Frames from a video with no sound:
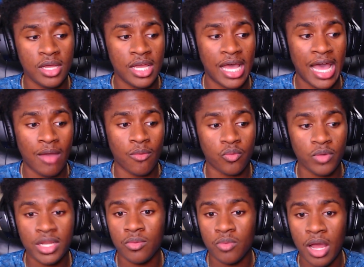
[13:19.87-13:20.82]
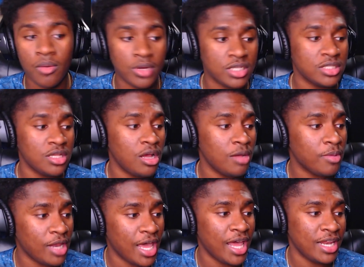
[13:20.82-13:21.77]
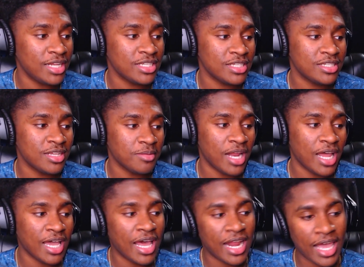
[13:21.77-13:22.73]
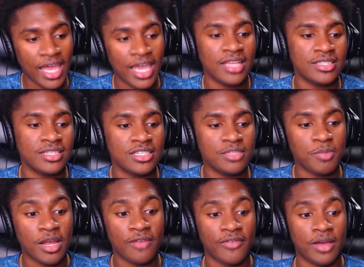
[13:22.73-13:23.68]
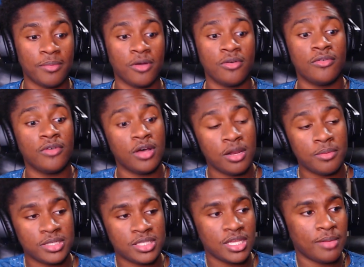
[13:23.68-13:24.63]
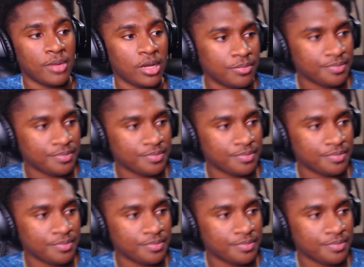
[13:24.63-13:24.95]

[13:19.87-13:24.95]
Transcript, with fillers: I really rock with this song, bro. Like, this is something I gotta add to the Spotify, bro. 100%, bro.